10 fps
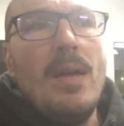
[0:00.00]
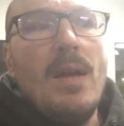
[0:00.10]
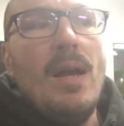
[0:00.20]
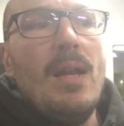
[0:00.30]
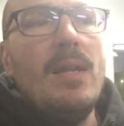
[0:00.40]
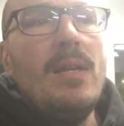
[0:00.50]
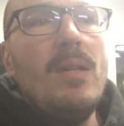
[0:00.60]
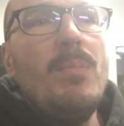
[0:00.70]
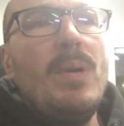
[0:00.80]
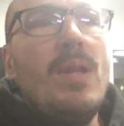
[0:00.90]
A
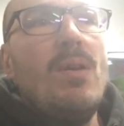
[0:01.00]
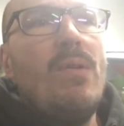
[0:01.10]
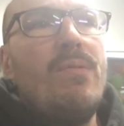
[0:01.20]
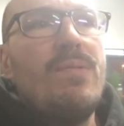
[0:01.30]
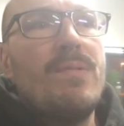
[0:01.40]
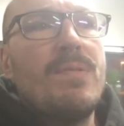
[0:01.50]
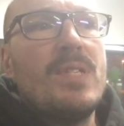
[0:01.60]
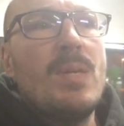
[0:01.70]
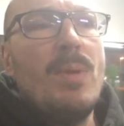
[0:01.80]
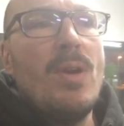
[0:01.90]
little bit of
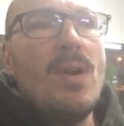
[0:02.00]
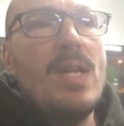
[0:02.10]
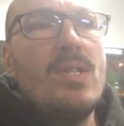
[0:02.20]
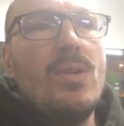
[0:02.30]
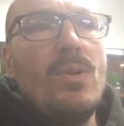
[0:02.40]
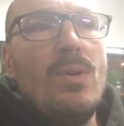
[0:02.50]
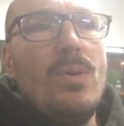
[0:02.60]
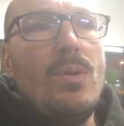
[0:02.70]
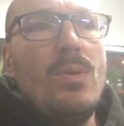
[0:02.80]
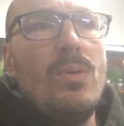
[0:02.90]
similarity
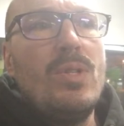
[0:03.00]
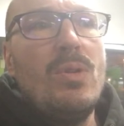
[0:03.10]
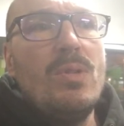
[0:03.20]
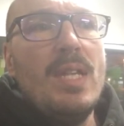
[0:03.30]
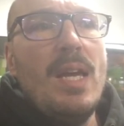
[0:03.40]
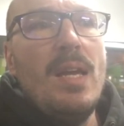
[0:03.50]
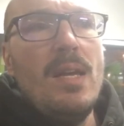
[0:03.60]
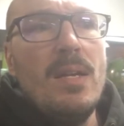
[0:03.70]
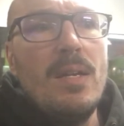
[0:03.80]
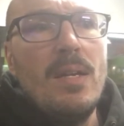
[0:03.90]
to
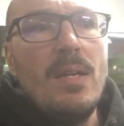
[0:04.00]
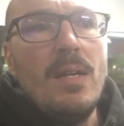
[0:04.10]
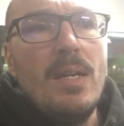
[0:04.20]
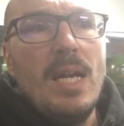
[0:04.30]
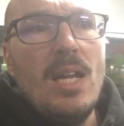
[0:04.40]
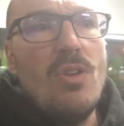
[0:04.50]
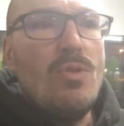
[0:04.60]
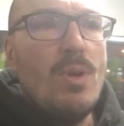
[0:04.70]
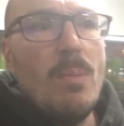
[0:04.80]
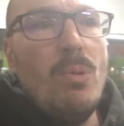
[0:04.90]
Tuesday, in that you're
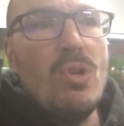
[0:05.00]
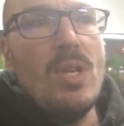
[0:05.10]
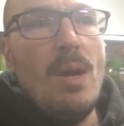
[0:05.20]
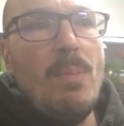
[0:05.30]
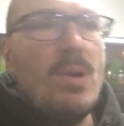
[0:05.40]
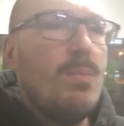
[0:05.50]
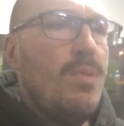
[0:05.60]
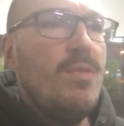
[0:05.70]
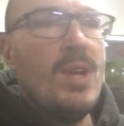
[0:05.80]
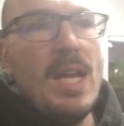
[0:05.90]
doing a push-up and you're
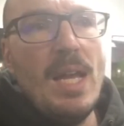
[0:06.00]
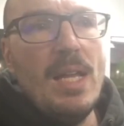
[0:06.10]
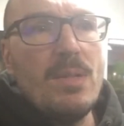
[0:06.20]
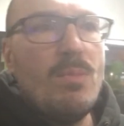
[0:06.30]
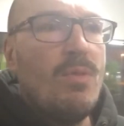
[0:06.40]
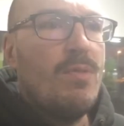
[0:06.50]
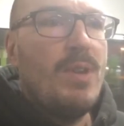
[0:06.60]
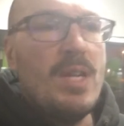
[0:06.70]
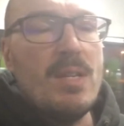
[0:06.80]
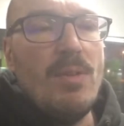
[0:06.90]
moving your hands and moving your
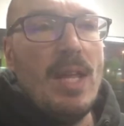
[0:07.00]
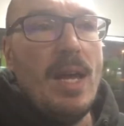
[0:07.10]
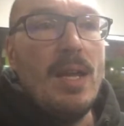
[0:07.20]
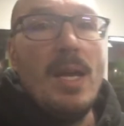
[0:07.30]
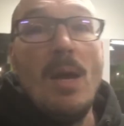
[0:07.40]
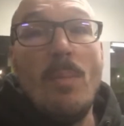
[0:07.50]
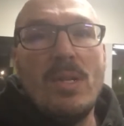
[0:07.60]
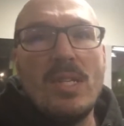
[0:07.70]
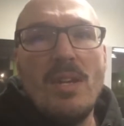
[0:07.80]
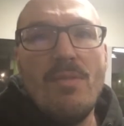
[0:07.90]
feet, stuff like that. But
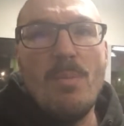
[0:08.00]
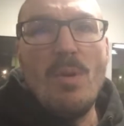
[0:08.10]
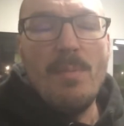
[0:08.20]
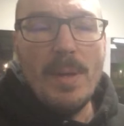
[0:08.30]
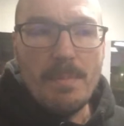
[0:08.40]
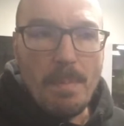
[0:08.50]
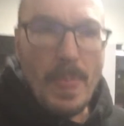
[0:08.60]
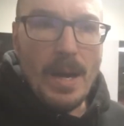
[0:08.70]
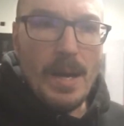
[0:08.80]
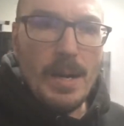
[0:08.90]
it's a different movement,
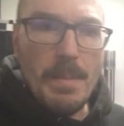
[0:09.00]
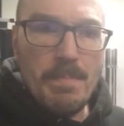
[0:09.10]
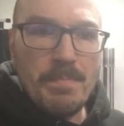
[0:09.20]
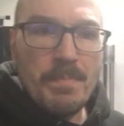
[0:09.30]
and